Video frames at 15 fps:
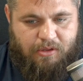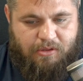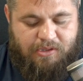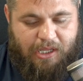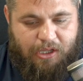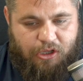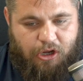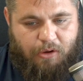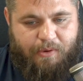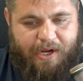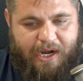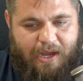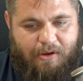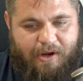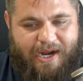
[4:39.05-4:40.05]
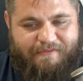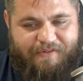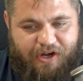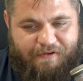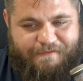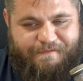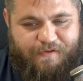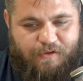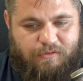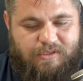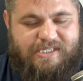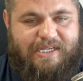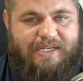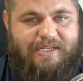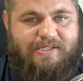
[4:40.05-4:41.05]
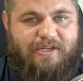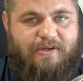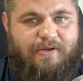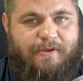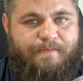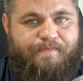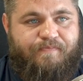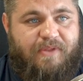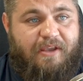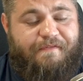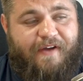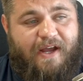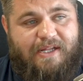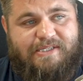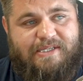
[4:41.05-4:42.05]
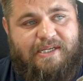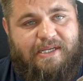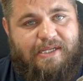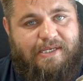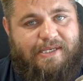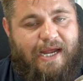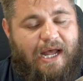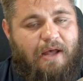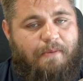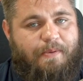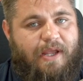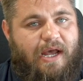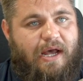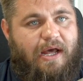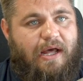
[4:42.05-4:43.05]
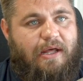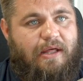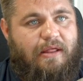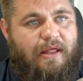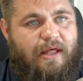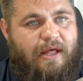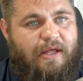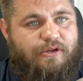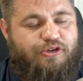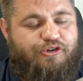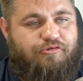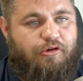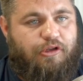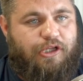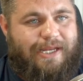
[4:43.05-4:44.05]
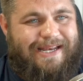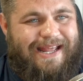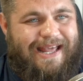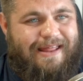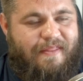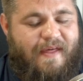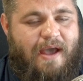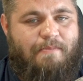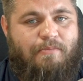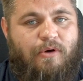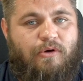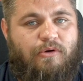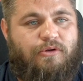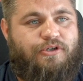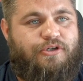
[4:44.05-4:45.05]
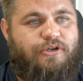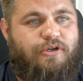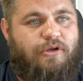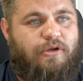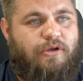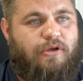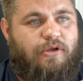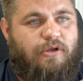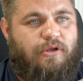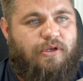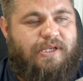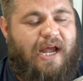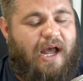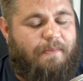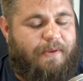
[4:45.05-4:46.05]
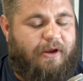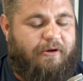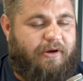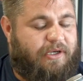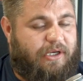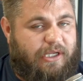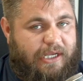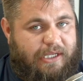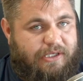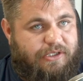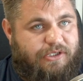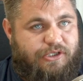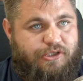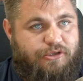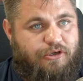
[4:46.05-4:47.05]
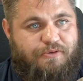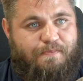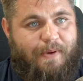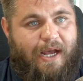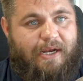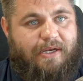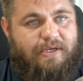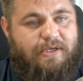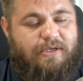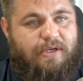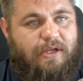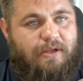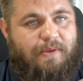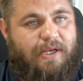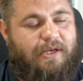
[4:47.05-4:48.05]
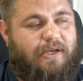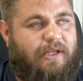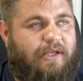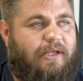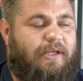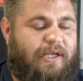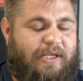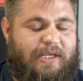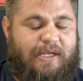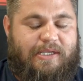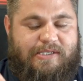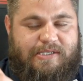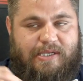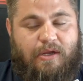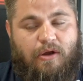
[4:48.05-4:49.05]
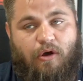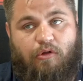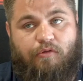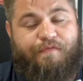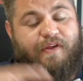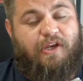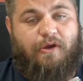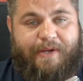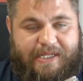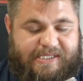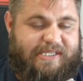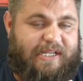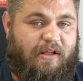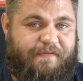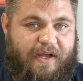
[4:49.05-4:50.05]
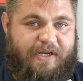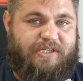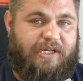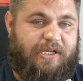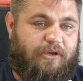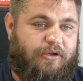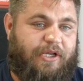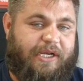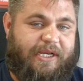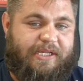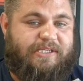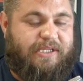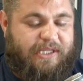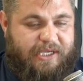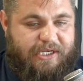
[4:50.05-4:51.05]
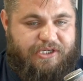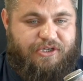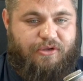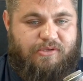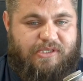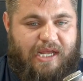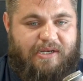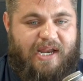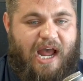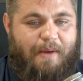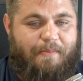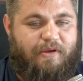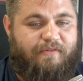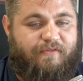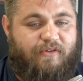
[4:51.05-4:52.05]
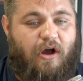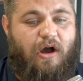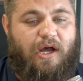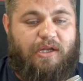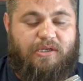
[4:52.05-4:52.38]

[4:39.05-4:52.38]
Then going out and having a full season. In fact, Derby are struggling that much. Derby are in such bad... I mean, it's a whole video in itself, actually, looking into the issues that Derby have got.